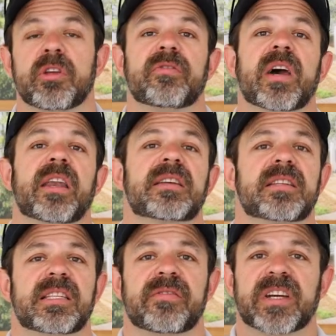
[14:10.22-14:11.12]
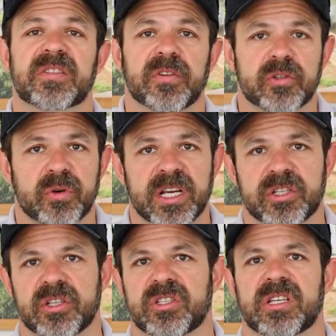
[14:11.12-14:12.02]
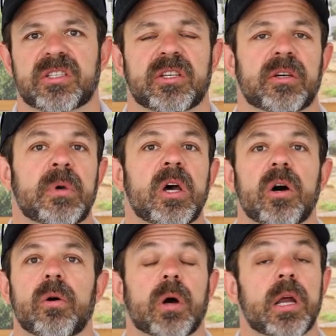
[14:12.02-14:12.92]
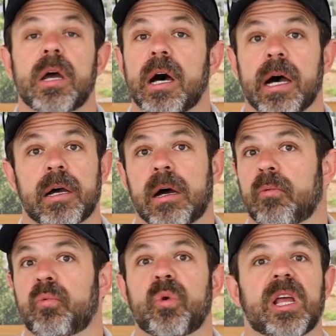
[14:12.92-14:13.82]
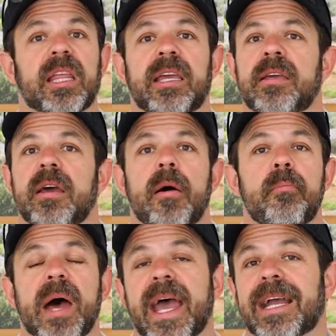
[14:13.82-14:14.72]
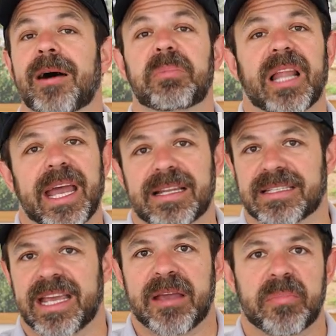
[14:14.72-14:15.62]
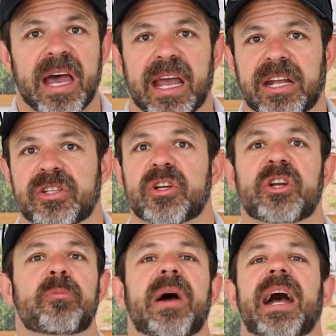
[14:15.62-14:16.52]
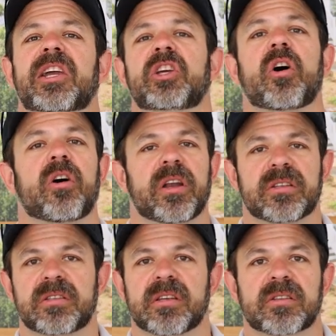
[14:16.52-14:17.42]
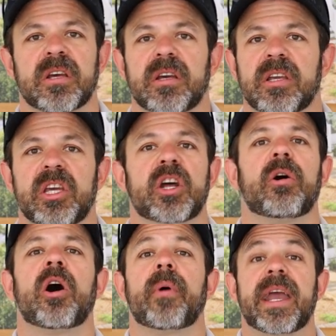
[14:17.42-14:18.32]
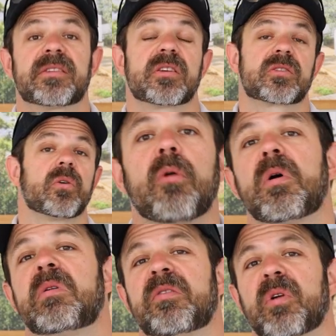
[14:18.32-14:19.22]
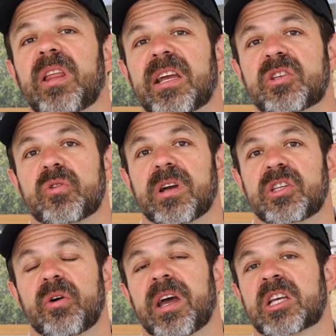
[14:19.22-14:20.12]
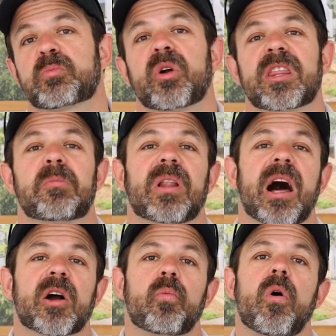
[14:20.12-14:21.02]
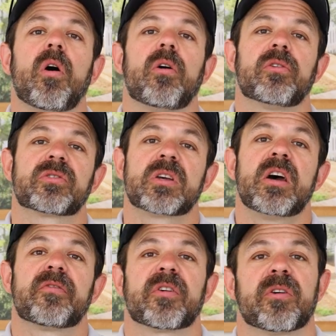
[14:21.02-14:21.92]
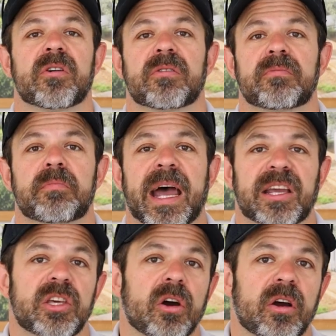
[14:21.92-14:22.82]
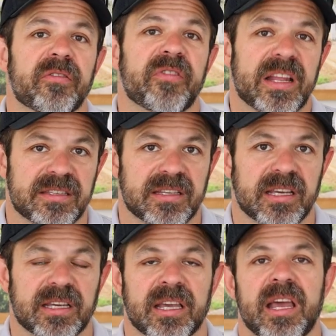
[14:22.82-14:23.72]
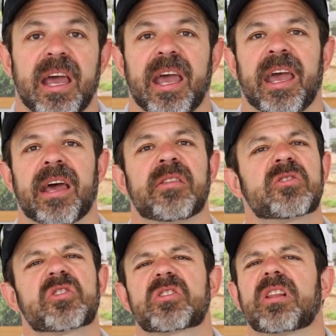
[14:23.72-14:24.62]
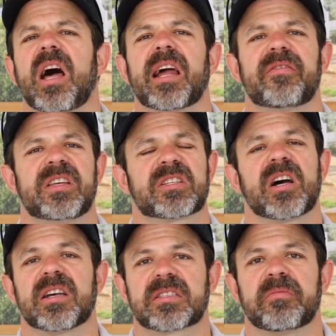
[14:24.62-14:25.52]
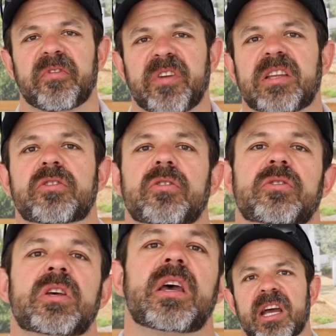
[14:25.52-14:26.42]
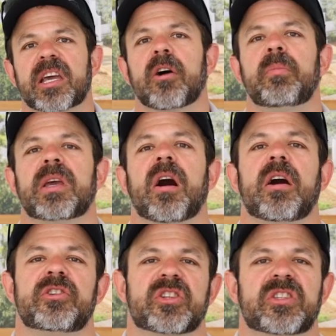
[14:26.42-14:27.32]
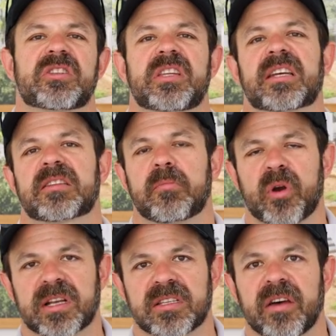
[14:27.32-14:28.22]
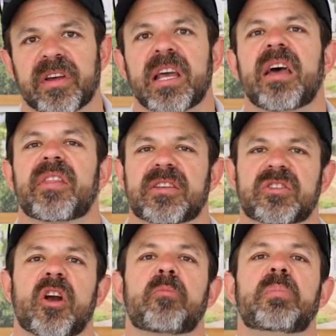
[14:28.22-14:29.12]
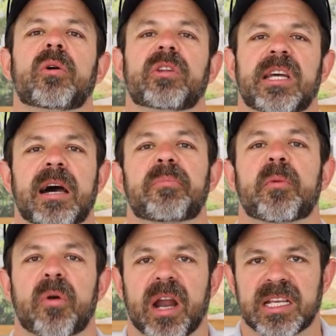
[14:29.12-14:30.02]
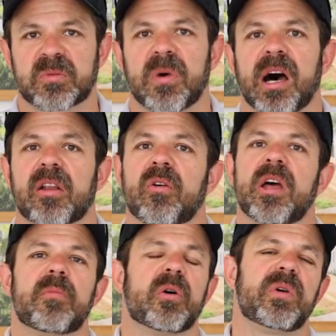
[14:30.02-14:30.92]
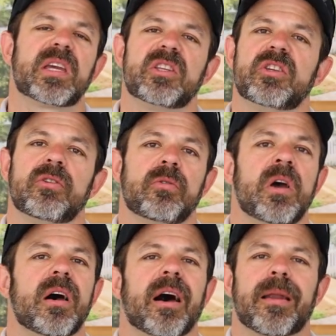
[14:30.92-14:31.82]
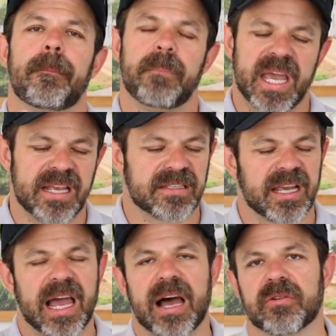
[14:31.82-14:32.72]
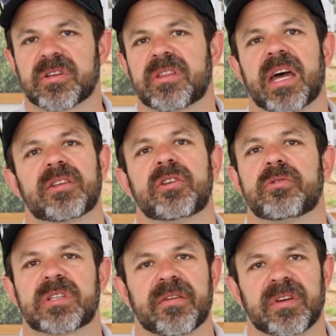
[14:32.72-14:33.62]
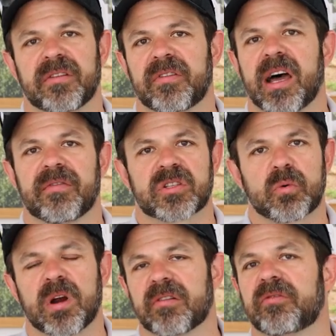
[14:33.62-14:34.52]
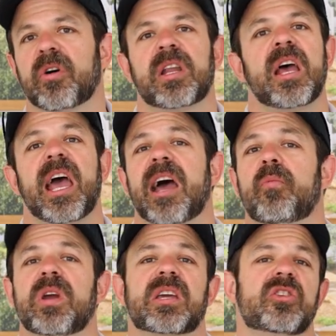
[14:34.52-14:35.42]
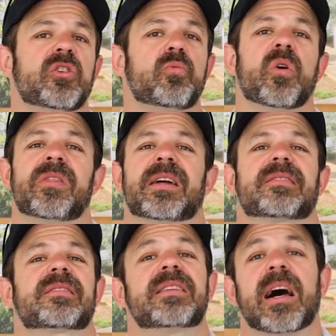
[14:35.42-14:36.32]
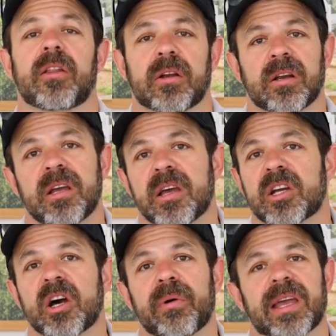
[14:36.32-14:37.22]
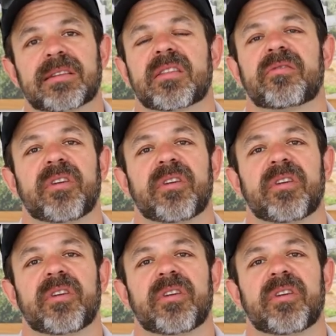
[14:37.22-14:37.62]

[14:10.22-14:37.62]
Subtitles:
you've got an extensive exfiltration system, or a really bang up landscape package, or your backyard is this, oasis. Or what we've really enjoyed doing is putting the block walls for the backyard fencing. And there's just a lot of these custom features that go beyond just the sticks and bricks of it that start building up the price model. But we can do an amazing house at that $275 a square foot, and we can do one that's stellar going into the